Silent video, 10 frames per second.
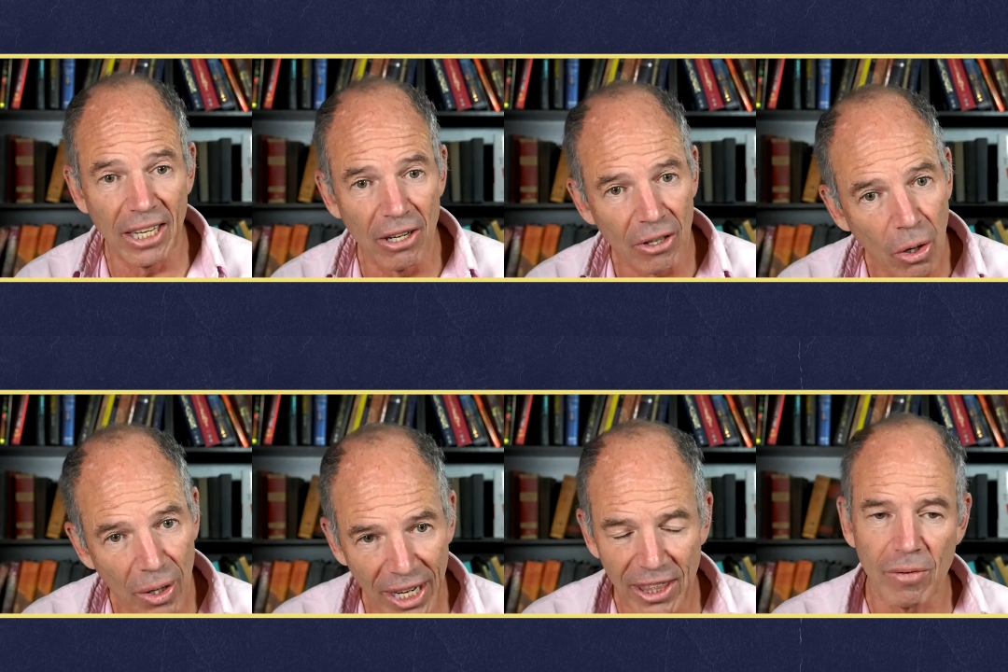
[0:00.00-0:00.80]
you're
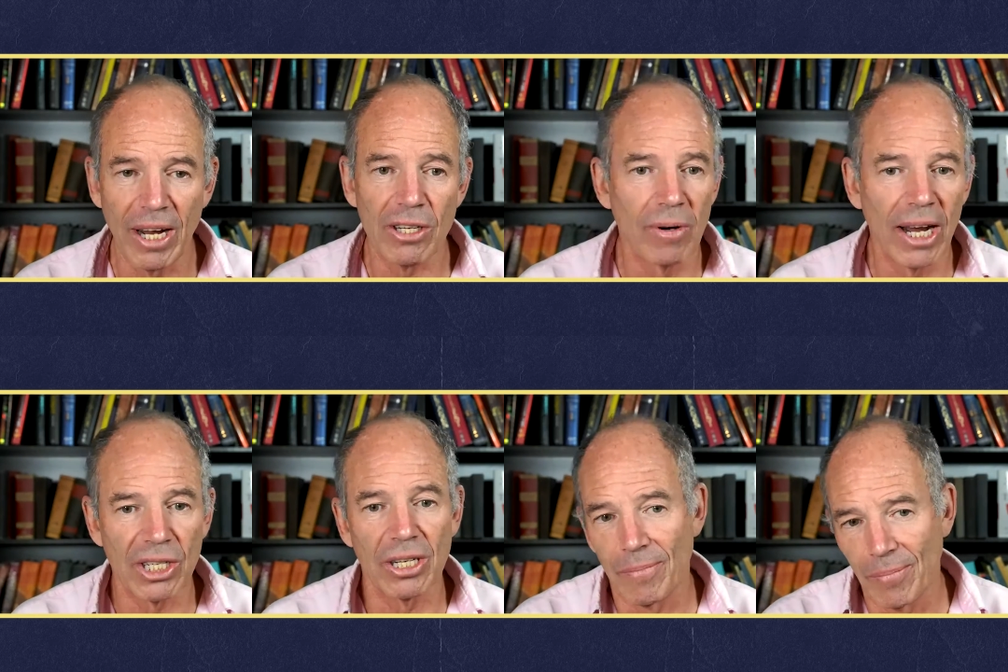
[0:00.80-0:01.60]
going in the right
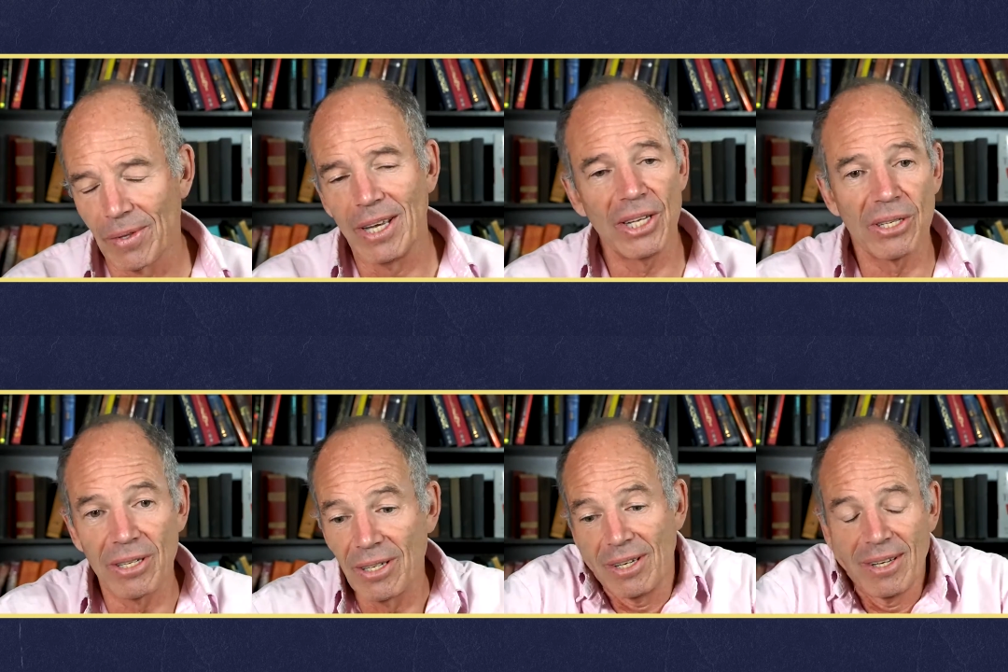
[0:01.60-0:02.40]
direction. It's
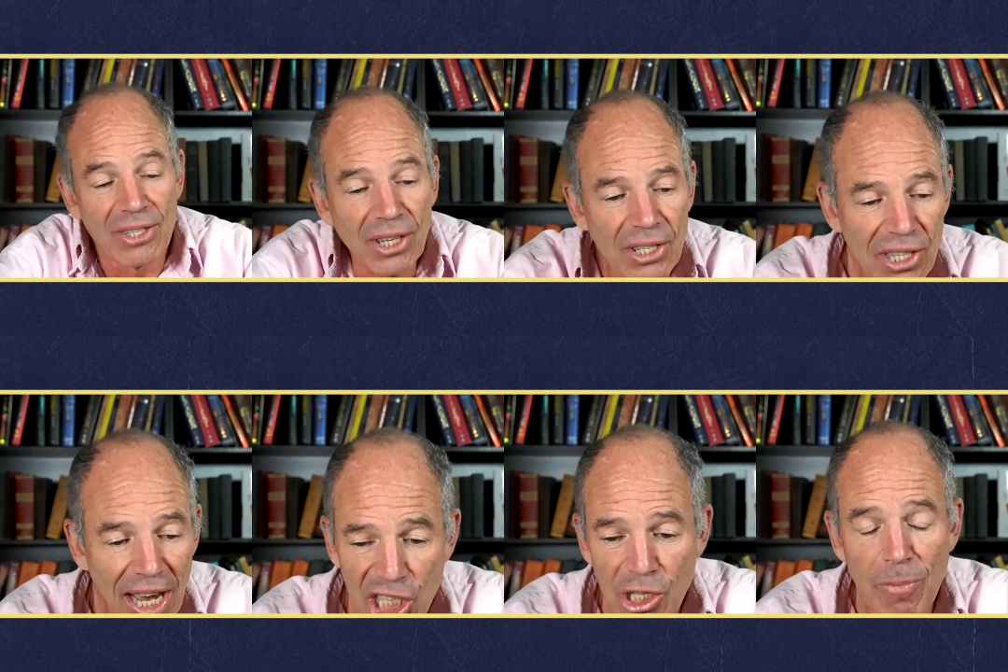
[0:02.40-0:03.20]

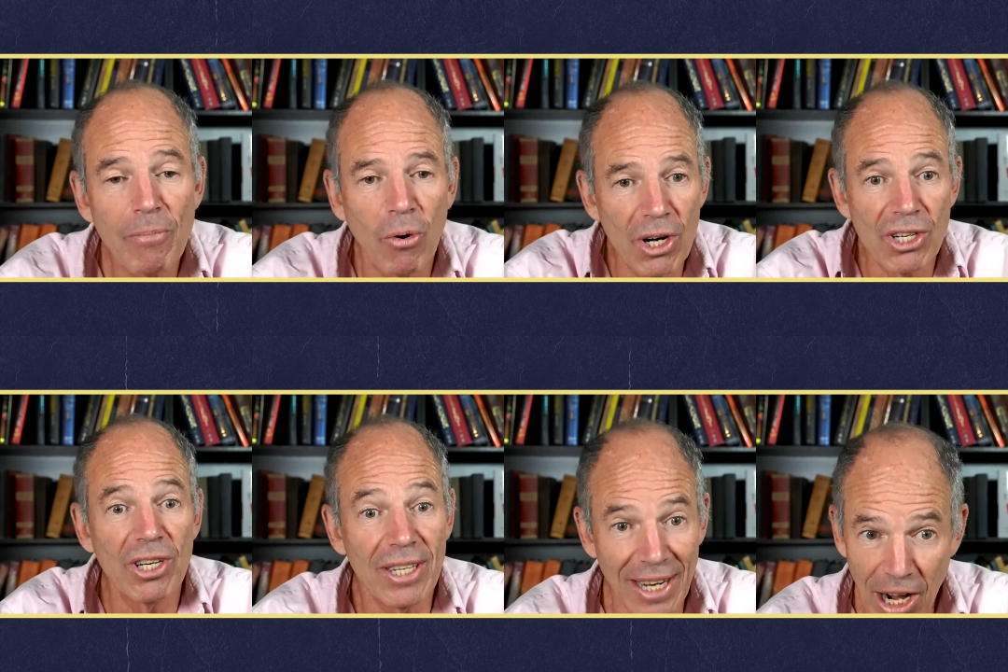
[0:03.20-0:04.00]
success is
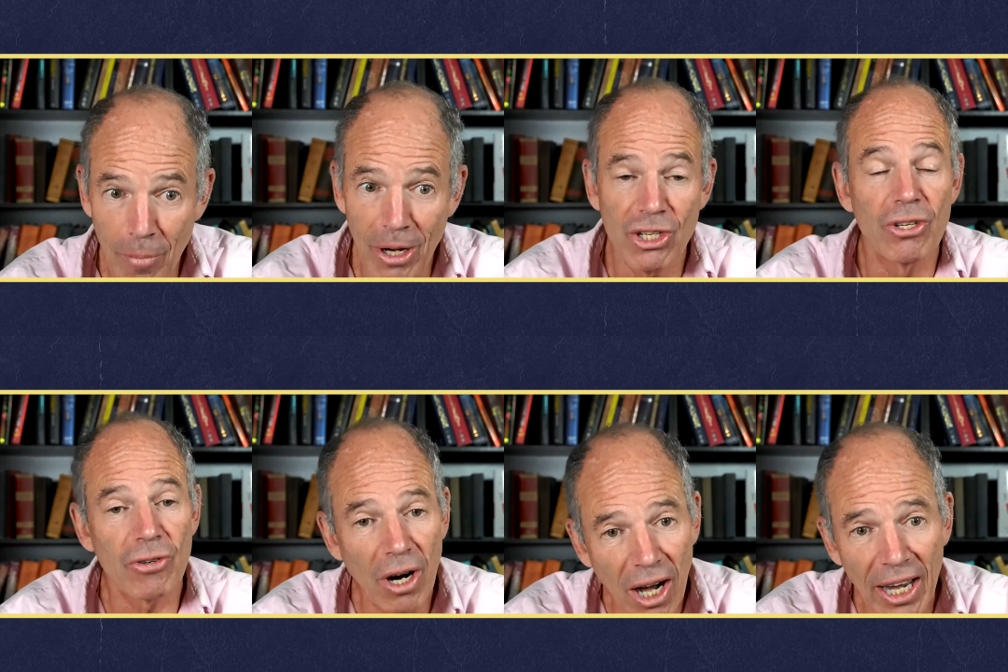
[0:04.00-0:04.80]
proportionate to how much you
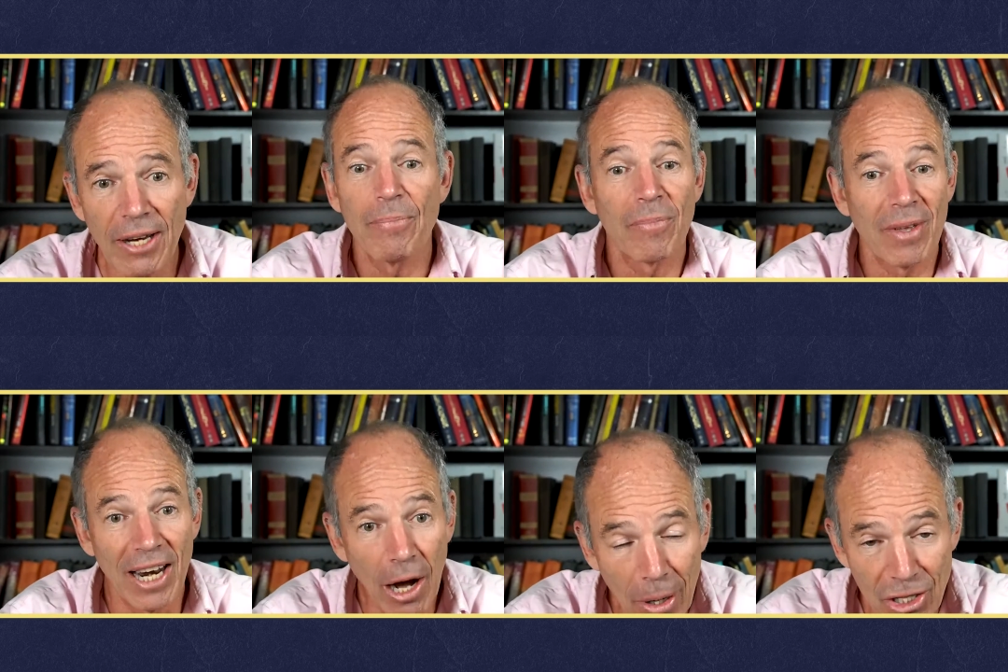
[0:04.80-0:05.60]
try, and
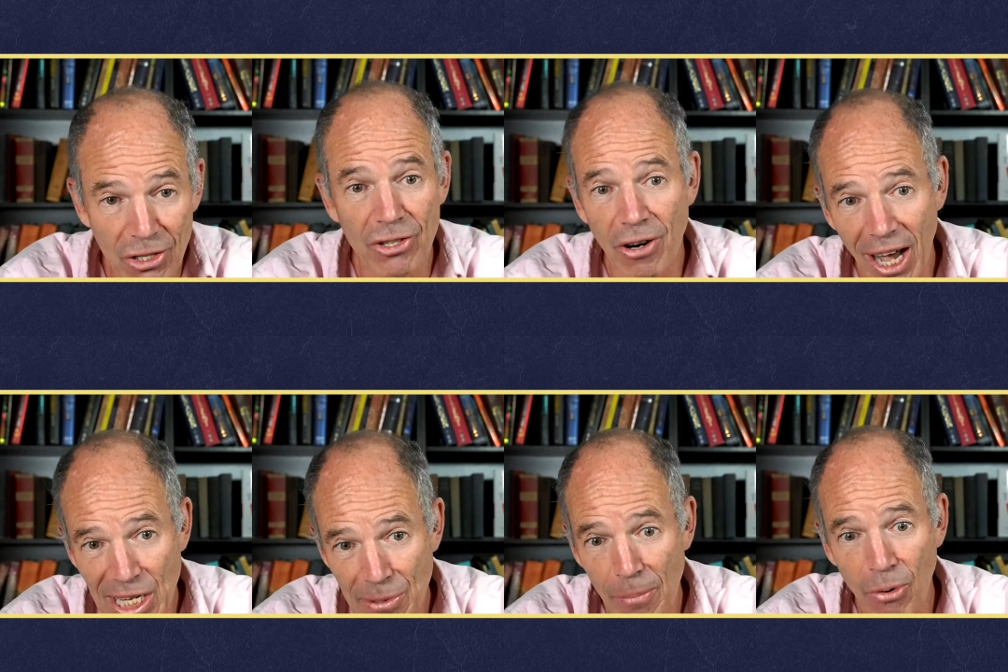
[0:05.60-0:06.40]
how much you try
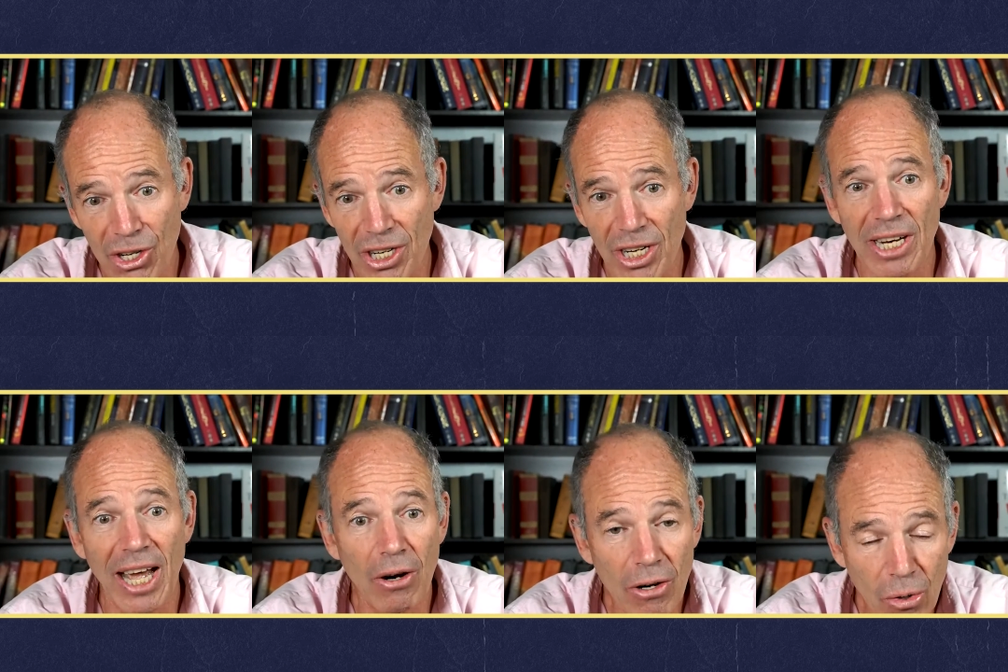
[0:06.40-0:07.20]
is proportionate to
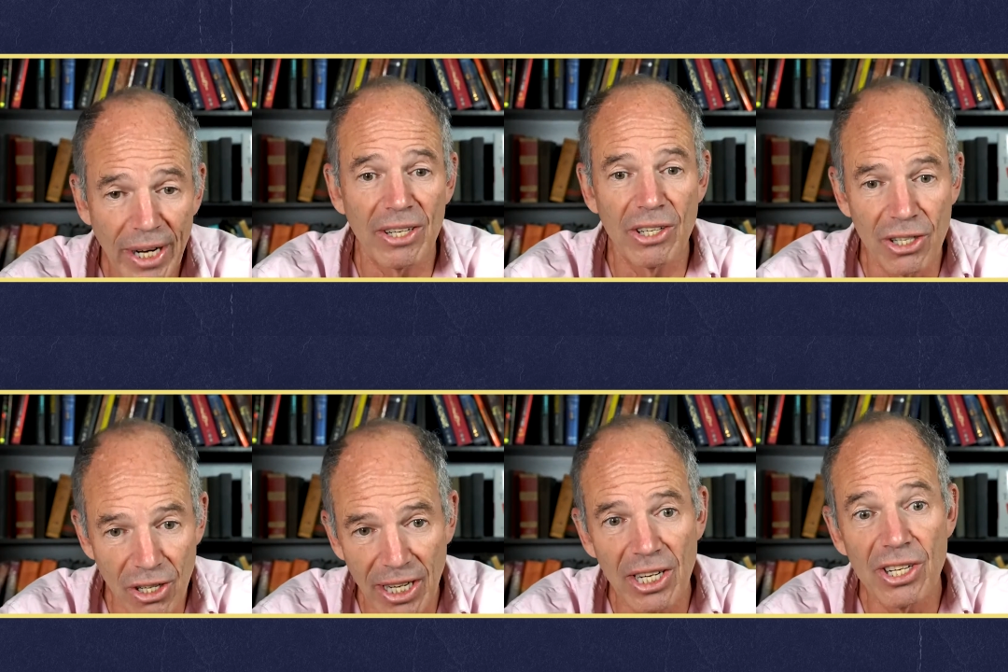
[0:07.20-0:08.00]
how quick and
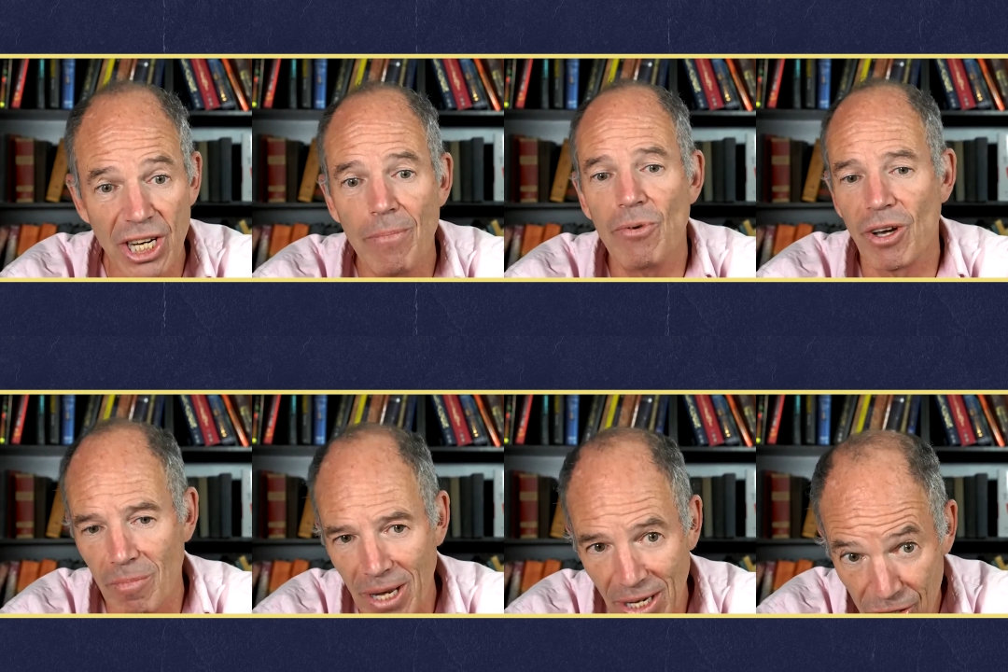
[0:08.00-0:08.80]
dirty and cheap you can
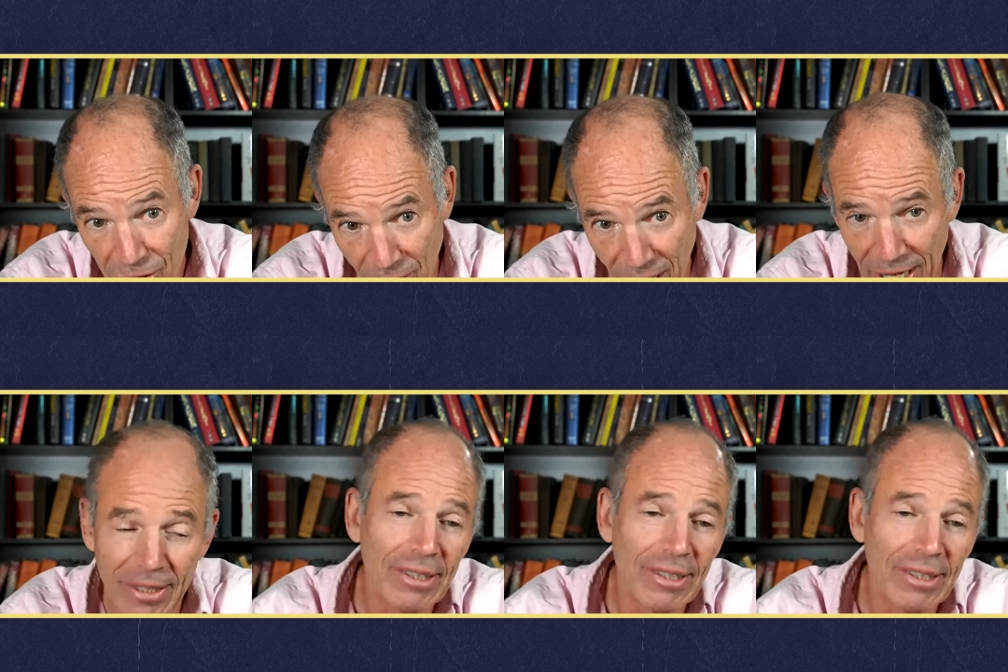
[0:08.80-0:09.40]
make each try.